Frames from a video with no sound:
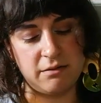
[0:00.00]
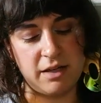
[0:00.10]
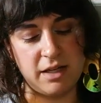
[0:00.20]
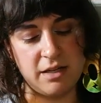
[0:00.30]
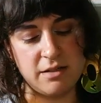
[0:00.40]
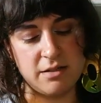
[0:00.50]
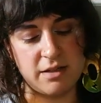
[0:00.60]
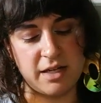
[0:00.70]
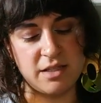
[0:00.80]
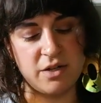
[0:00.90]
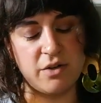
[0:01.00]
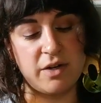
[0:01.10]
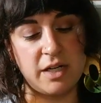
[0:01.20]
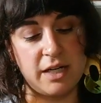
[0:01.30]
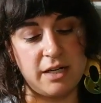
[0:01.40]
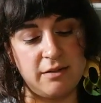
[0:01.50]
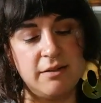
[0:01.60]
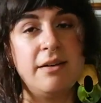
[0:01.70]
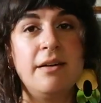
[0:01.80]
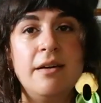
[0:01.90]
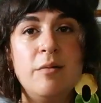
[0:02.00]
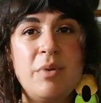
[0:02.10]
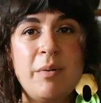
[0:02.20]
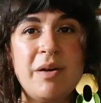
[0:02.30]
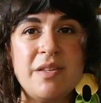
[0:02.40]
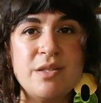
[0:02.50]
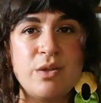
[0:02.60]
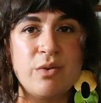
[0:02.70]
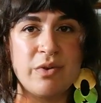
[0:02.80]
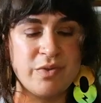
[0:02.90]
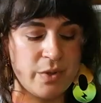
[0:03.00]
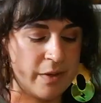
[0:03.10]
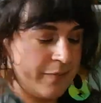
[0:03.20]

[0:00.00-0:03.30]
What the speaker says: I guess, 9099. But I bought these at the thrift store.